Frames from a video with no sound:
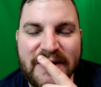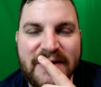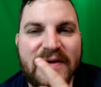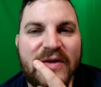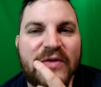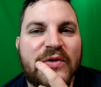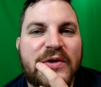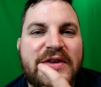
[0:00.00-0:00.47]

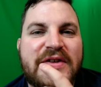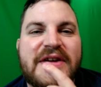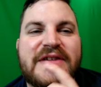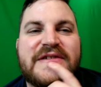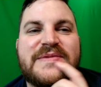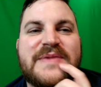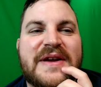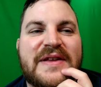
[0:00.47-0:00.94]
girlfriend is
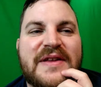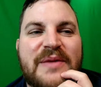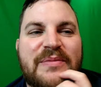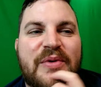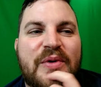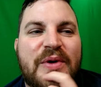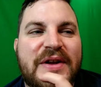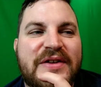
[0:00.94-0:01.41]
actually making that
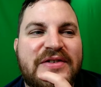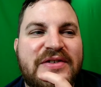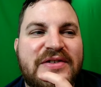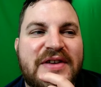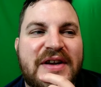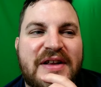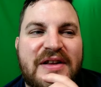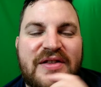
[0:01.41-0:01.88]
point. She's
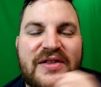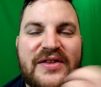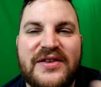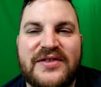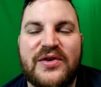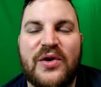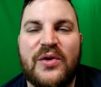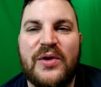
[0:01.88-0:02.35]
like,
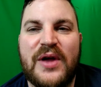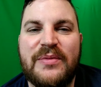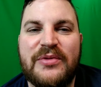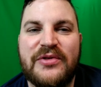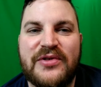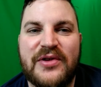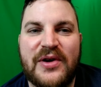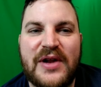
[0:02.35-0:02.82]
this whole
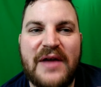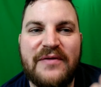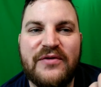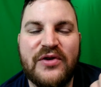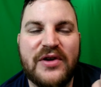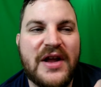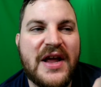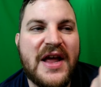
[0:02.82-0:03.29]
episode
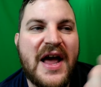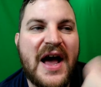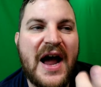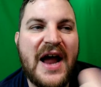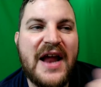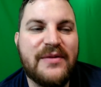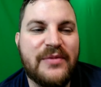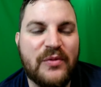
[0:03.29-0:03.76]
after
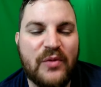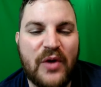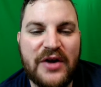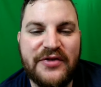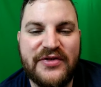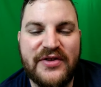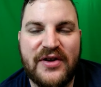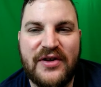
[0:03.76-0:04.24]
I had been
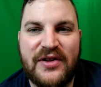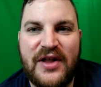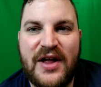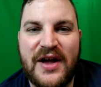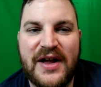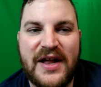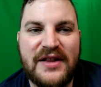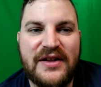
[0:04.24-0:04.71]
watching the
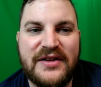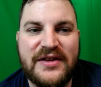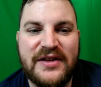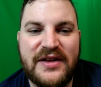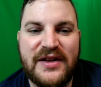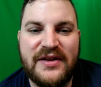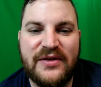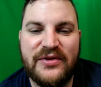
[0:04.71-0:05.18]
clock, I looked at
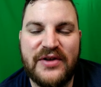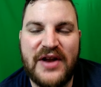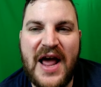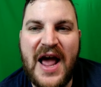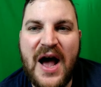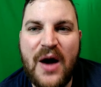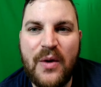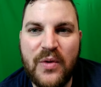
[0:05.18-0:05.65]
it and it was an
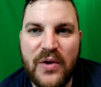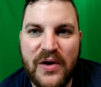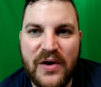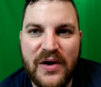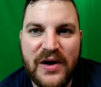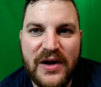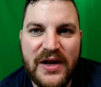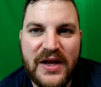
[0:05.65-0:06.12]

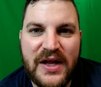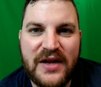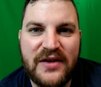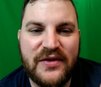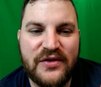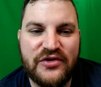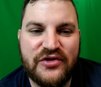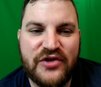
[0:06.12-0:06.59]
hour into
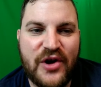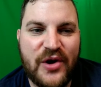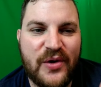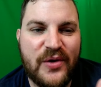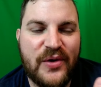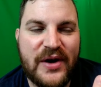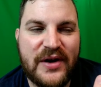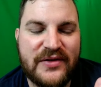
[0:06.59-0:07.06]
the
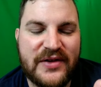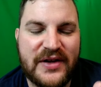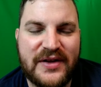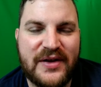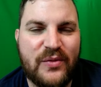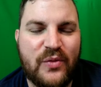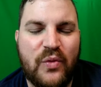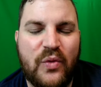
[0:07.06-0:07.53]
show, and I was like,
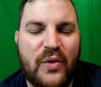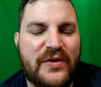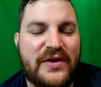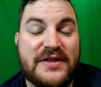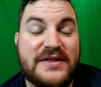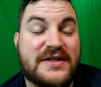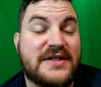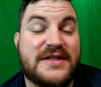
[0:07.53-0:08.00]

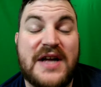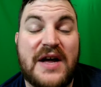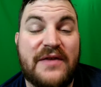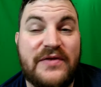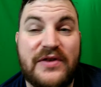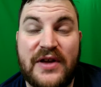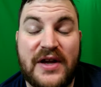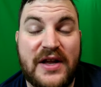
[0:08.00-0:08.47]
this does not
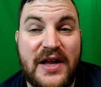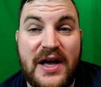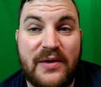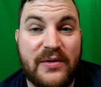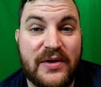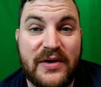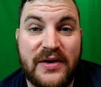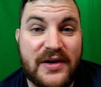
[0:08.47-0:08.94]
feel like an
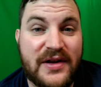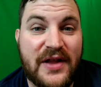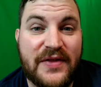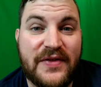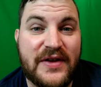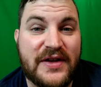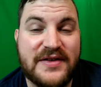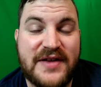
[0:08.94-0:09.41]
hour.
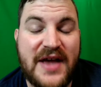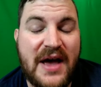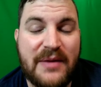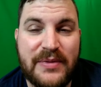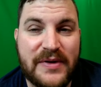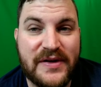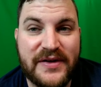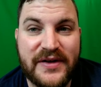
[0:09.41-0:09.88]
Nothing has
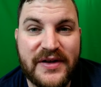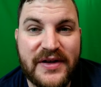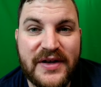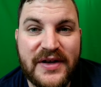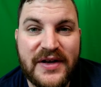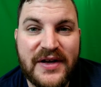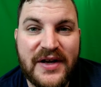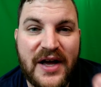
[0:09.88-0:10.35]
happened.
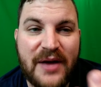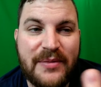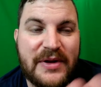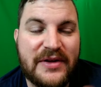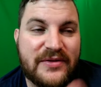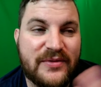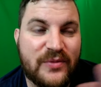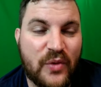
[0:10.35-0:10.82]
I
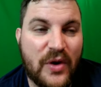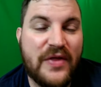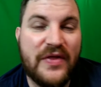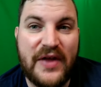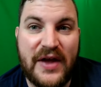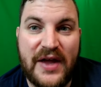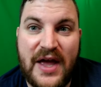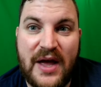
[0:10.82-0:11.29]
mean, one
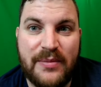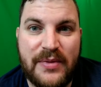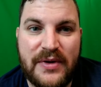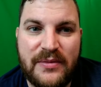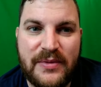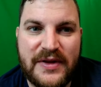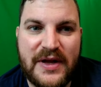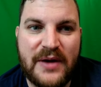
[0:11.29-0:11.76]
thing
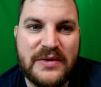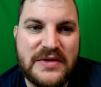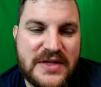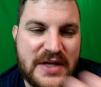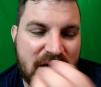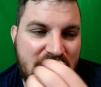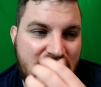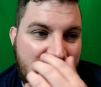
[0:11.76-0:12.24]
happened, but that was
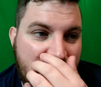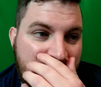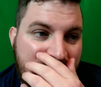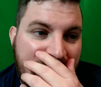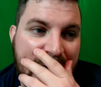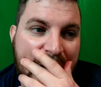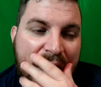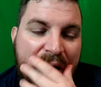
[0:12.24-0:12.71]
it.
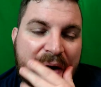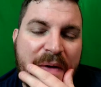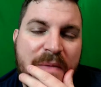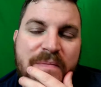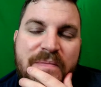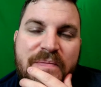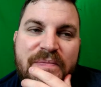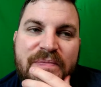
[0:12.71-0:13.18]

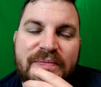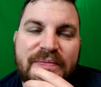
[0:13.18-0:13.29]
And